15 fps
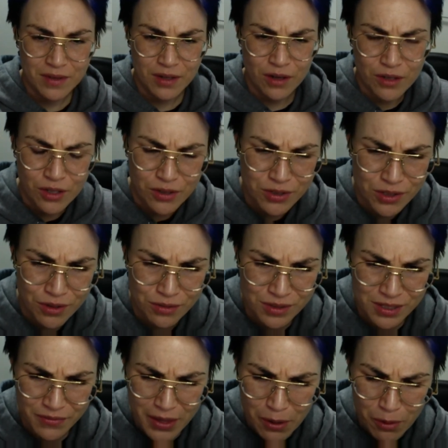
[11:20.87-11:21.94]
"Are you so
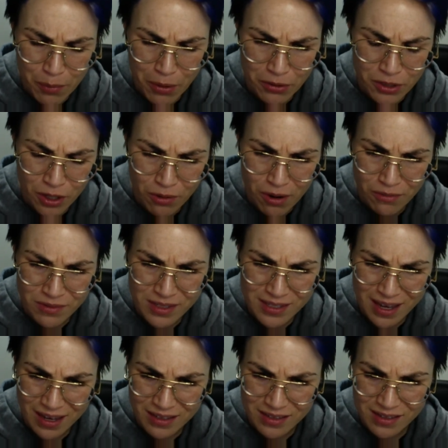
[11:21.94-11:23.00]
severe upon your own
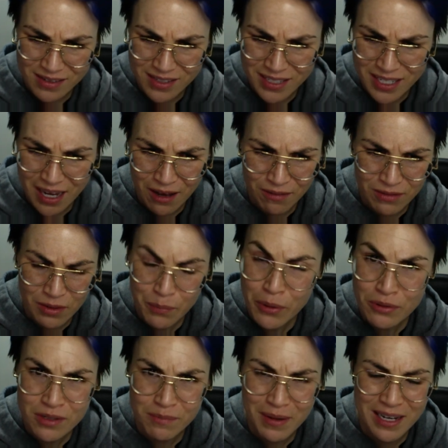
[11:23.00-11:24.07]
sex as to doubt the
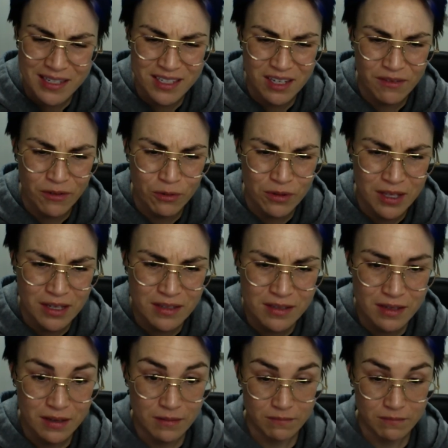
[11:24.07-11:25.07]
possibility of all this?"